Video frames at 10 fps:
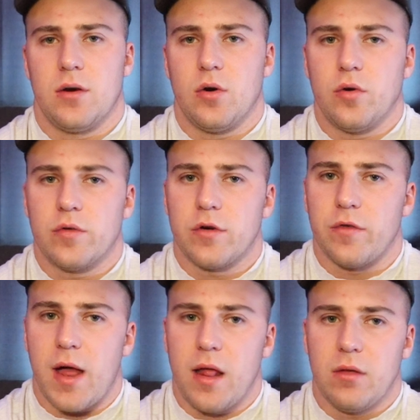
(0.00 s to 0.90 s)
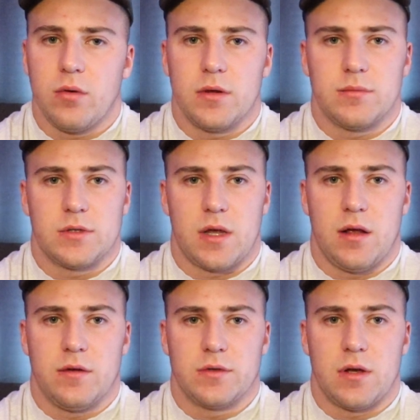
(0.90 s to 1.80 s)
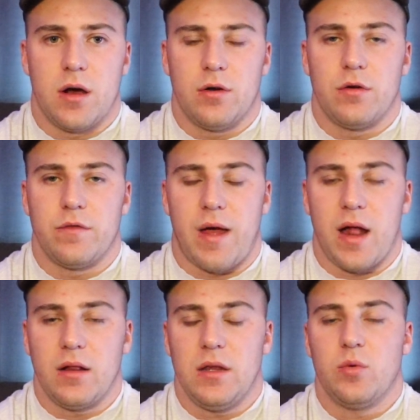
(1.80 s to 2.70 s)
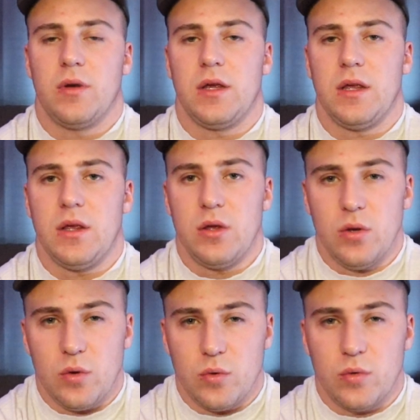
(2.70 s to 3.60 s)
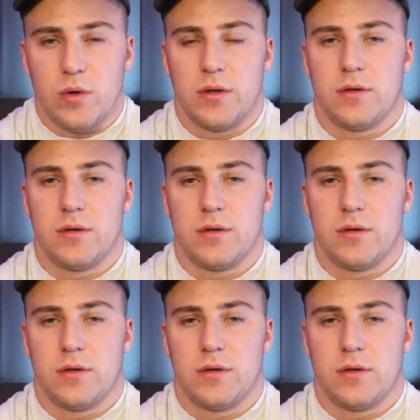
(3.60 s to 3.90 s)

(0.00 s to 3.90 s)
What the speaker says: Overvaluing themselves and undervaluing you.